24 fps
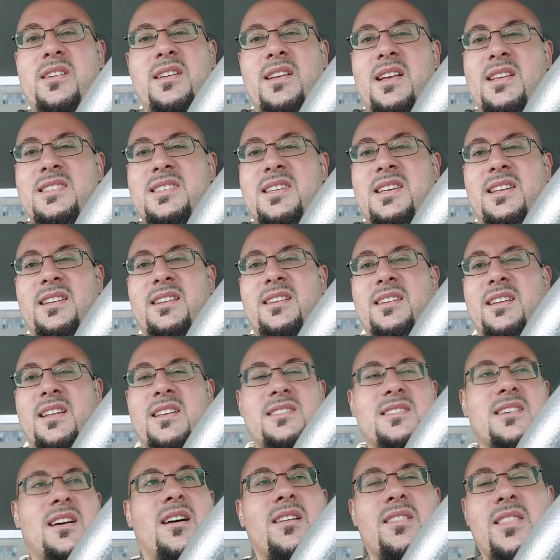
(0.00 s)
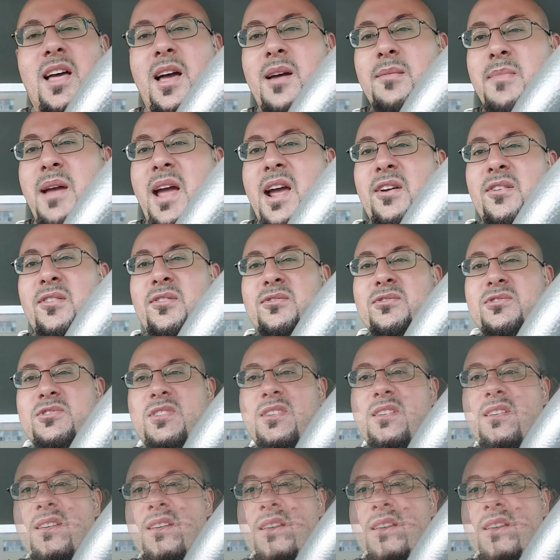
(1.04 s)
That's it. That's all that matters.